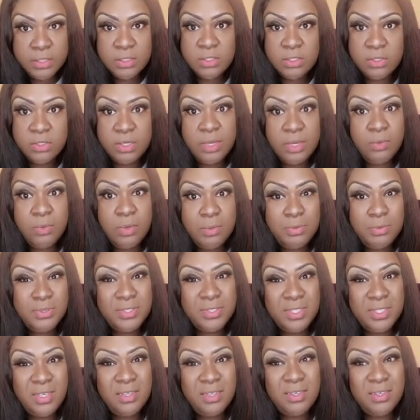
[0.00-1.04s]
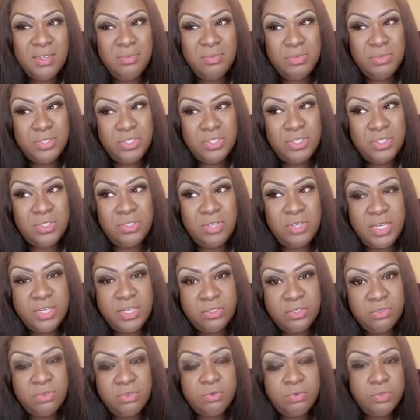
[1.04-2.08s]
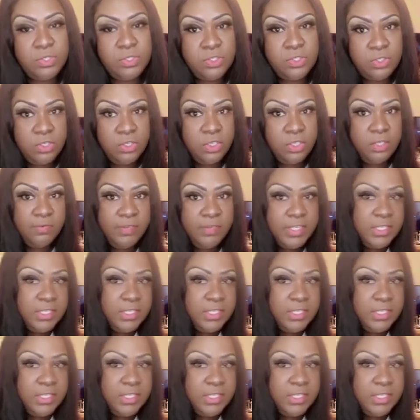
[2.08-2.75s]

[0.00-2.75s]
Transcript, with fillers: So that 1%, which is your escrow, which is your good faith